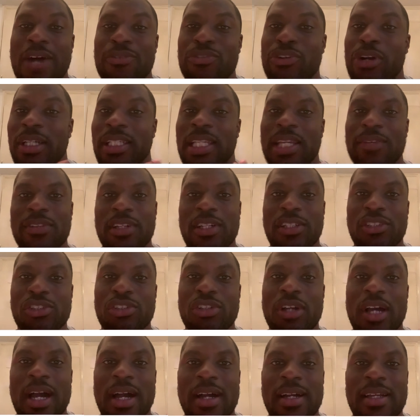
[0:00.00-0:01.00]
thought I'd give it a
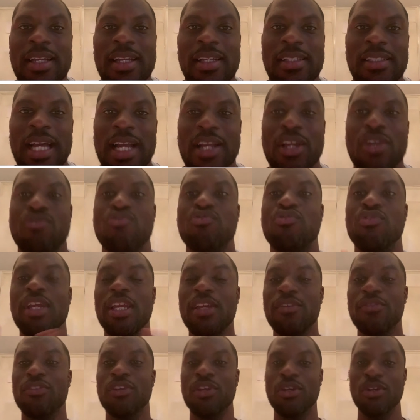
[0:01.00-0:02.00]
try, like a
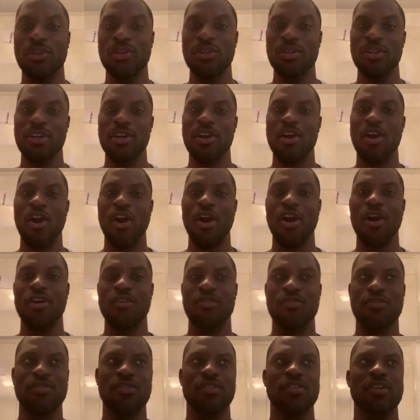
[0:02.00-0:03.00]
review
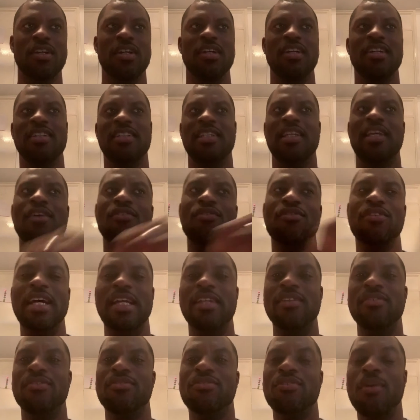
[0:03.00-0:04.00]
of the
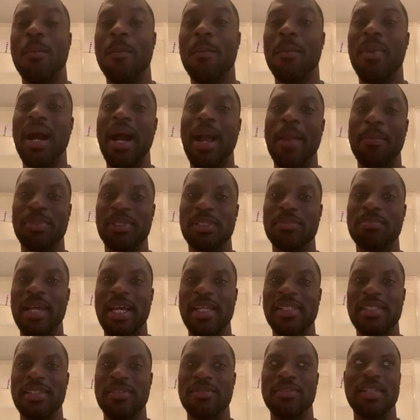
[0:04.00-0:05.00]
event from my
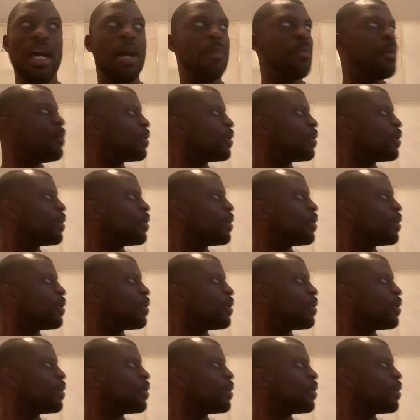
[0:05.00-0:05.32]
perspective. Now, I'm in